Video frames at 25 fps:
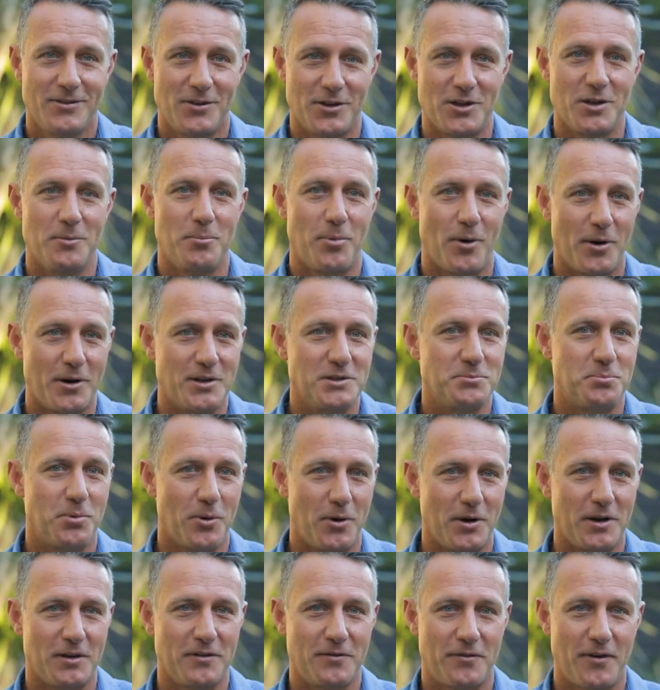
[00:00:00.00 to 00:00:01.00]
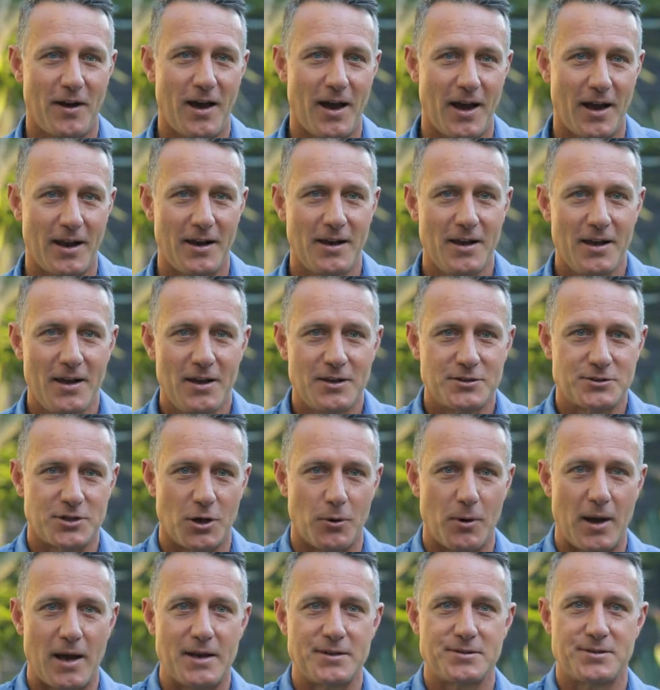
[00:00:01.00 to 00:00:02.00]
that your body's burning fat.
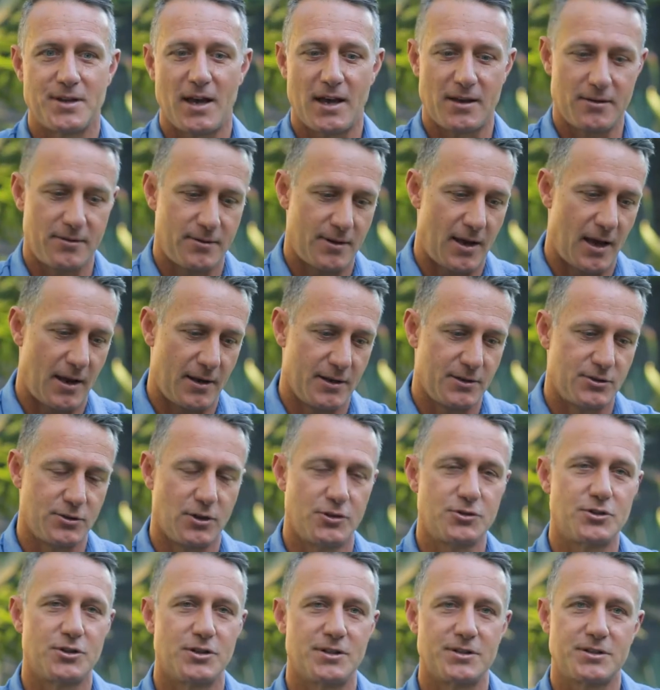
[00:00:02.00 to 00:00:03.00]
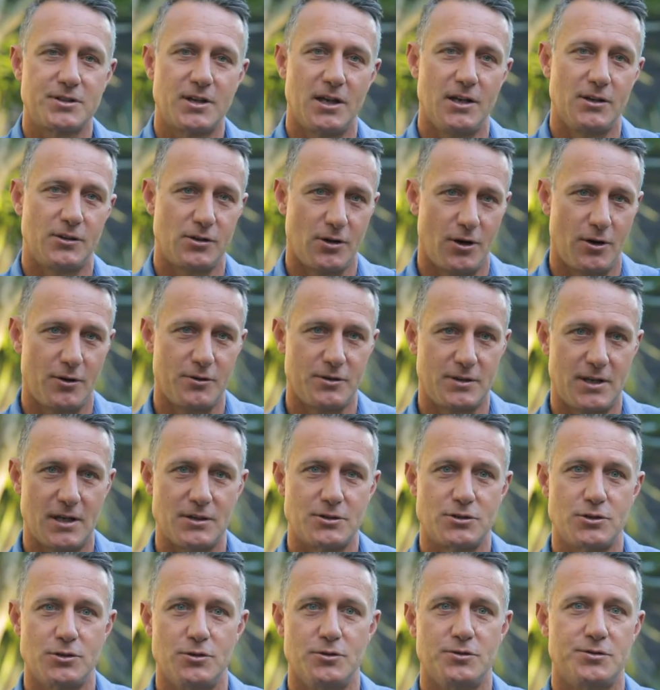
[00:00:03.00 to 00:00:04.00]
So as that, that exogenous ketone
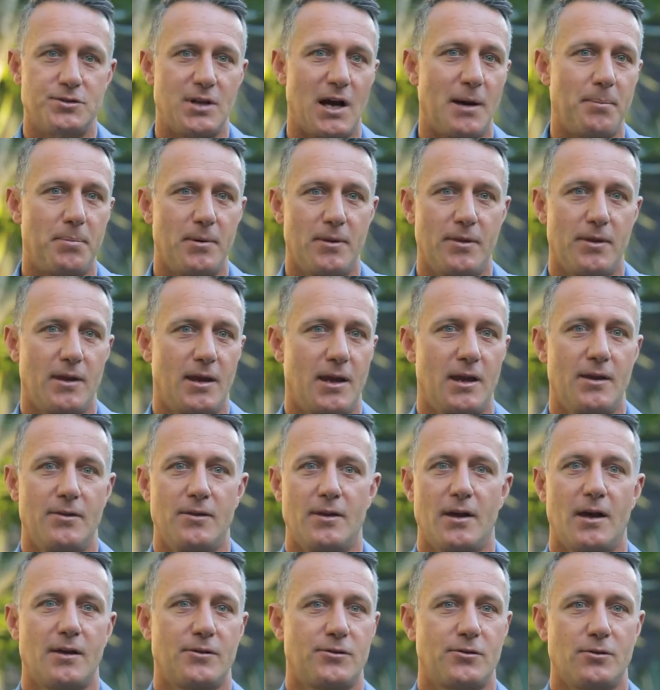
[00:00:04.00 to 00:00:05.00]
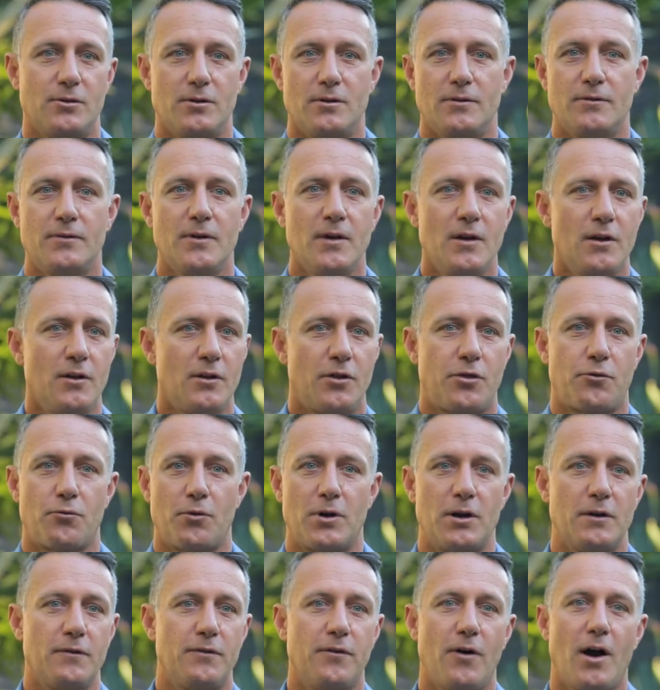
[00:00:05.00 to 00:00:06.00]
gets used up in, in that sort of
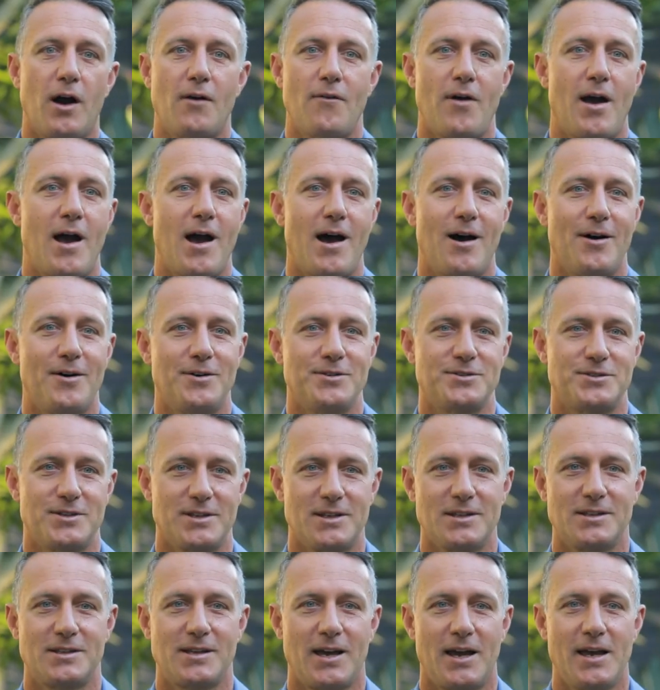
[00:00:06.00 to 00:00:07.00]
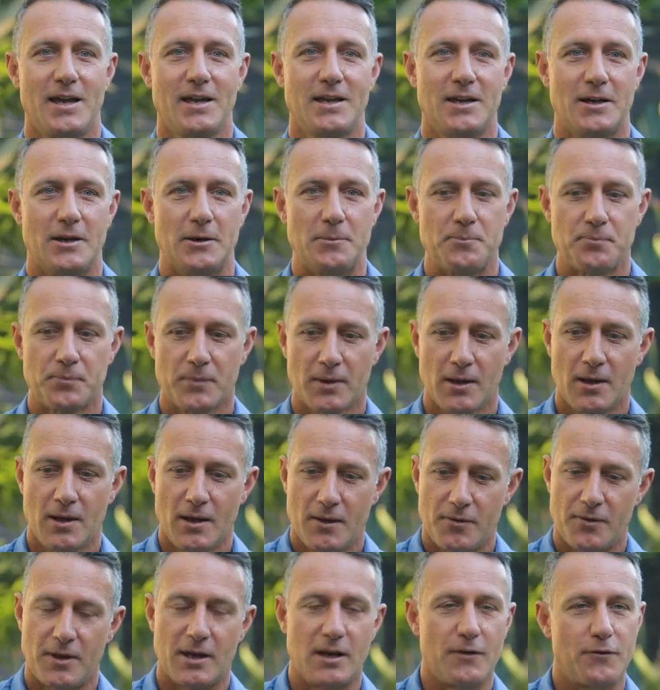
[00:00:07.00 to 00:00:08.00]
three to five hours that you take it,
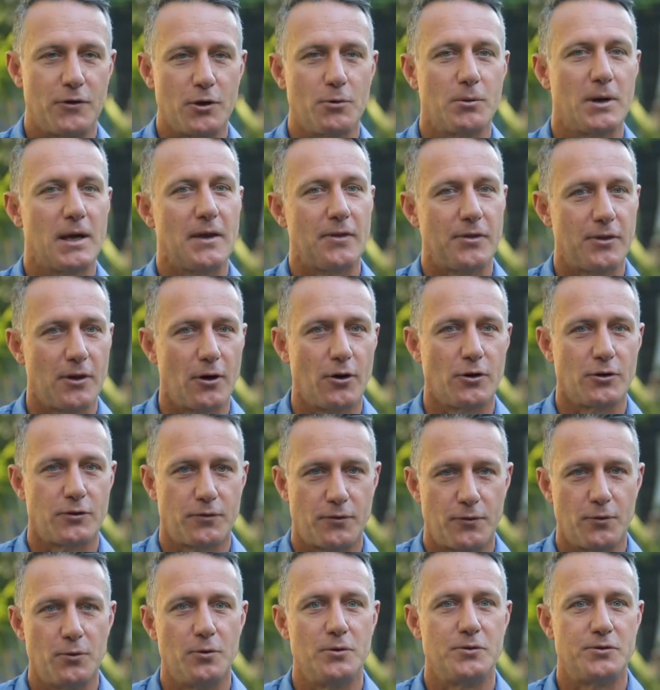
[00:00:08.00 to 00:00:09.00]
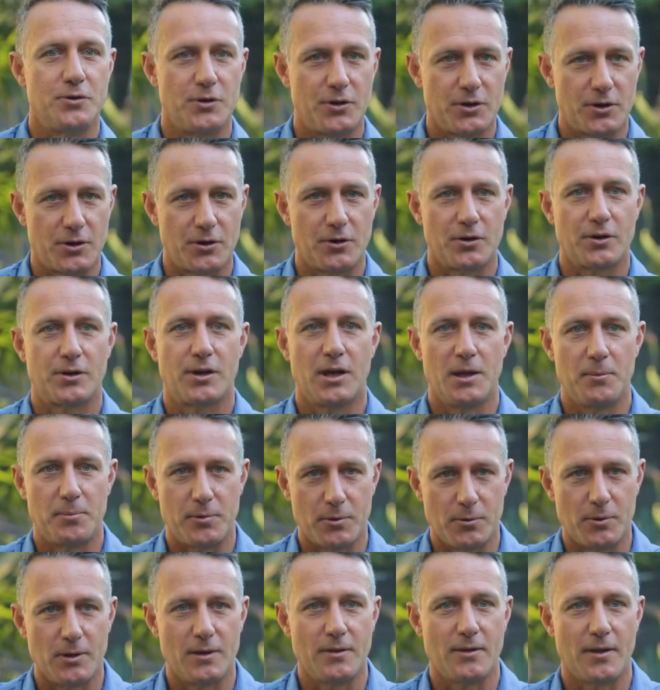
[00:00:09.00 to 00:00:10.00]
then if you eat those foods that are going to keep
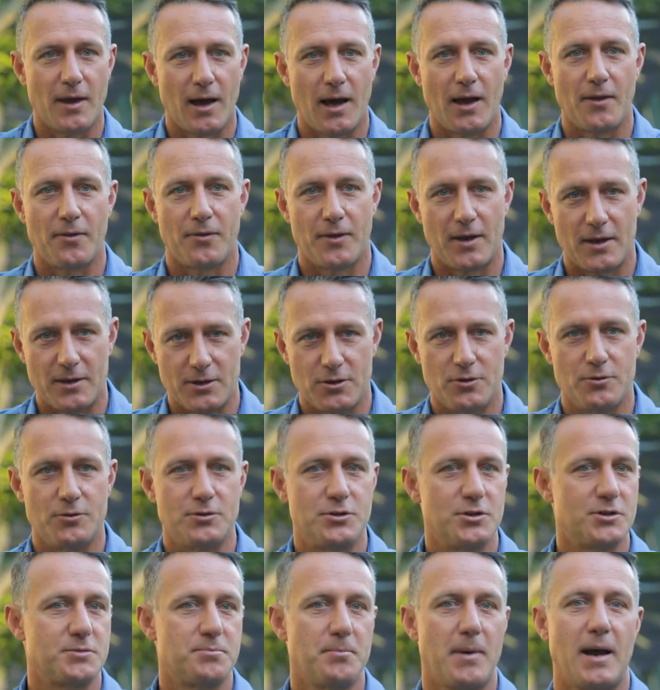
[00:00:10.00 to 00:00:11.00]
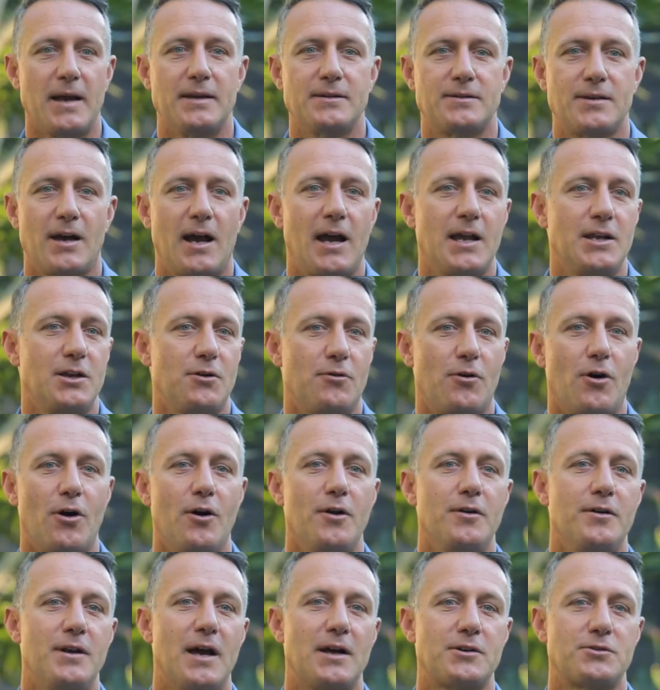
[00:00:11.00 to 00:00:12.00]
you in that, then you just maintain your
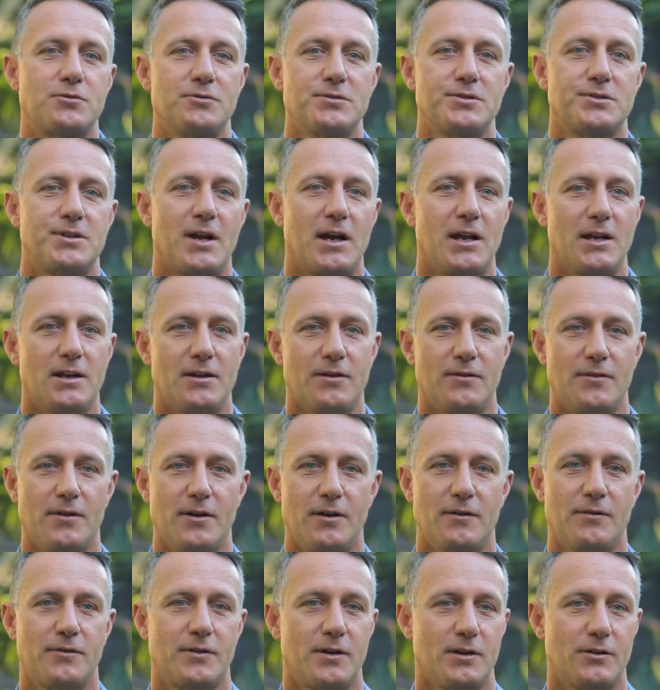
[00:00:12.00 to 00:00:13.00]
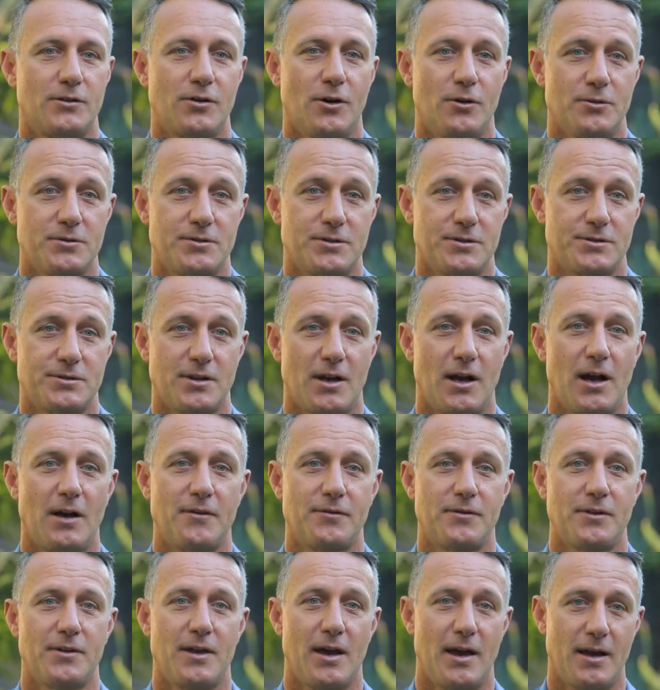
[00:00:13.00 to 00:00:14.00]
own natural state of, of ketosis
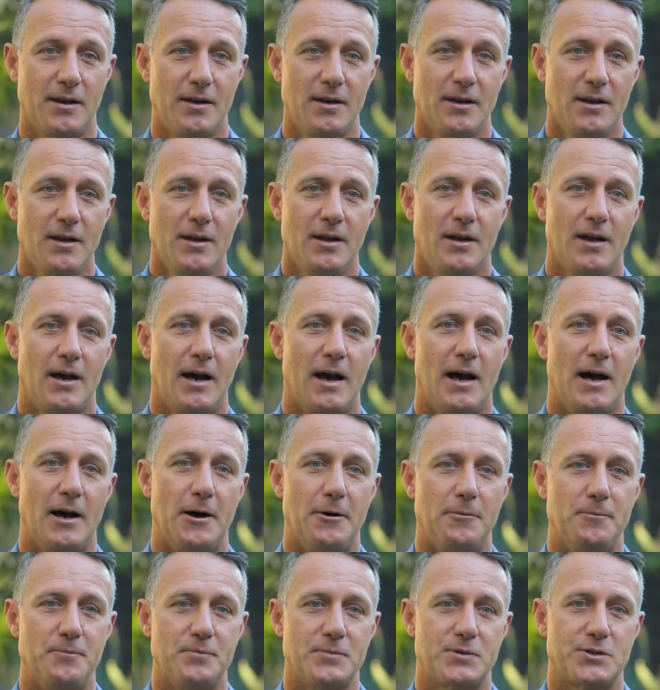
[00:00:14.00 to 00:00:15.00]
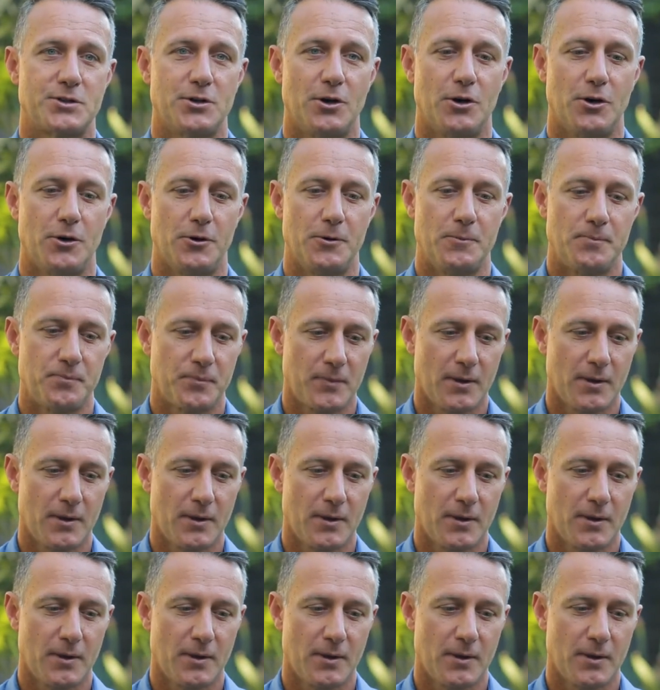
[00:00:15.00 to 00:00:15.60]
after that. Um, so